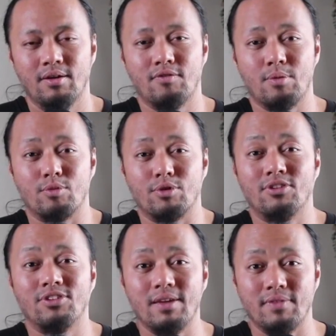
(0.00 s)
from
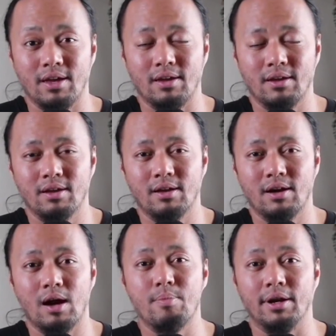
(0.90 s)
receiving
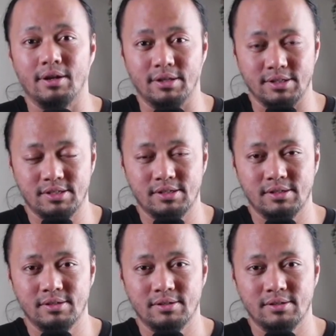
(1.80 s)
abundance.